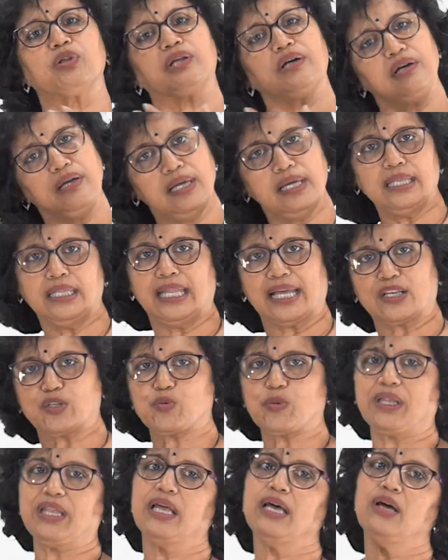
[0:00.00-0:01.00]
for the
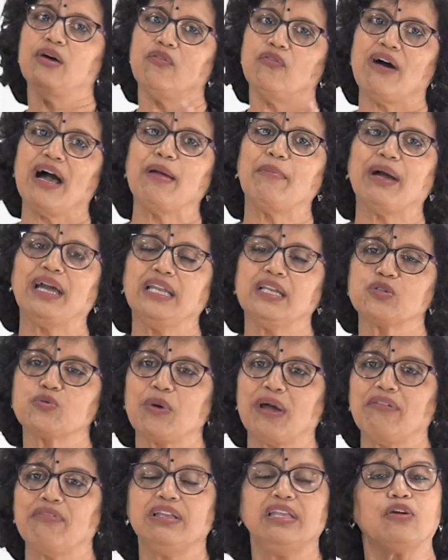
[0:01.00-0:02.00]
next one. y minus
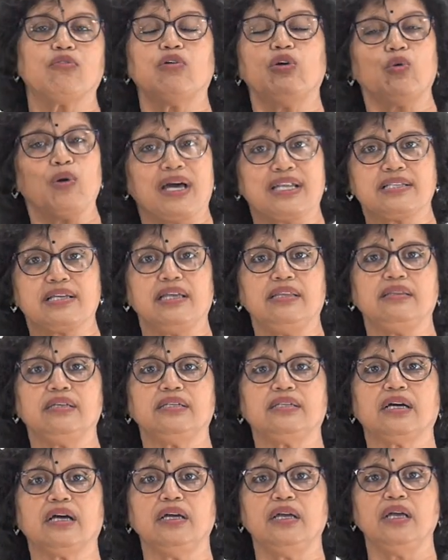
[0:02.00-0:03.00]
y1 equal to r sin
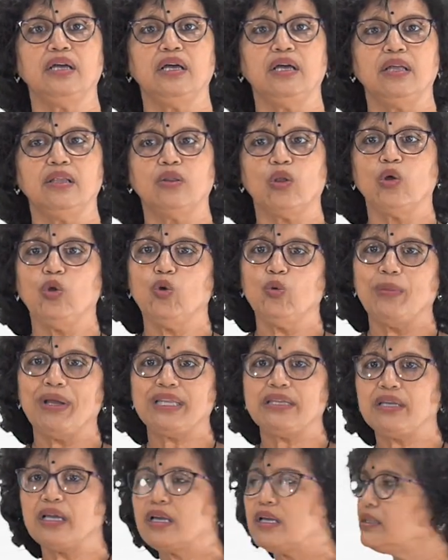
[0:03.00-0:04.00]
theta. Now you
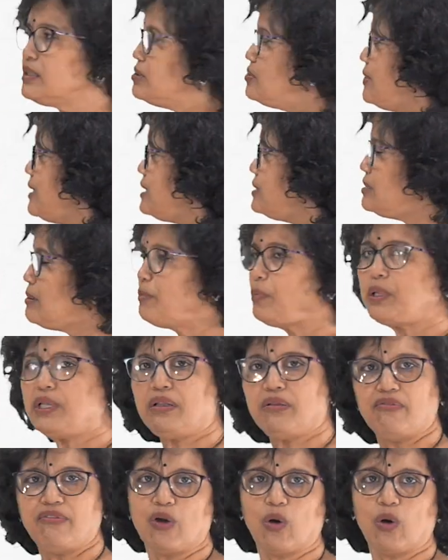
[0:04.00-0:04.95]
may think it is very simple.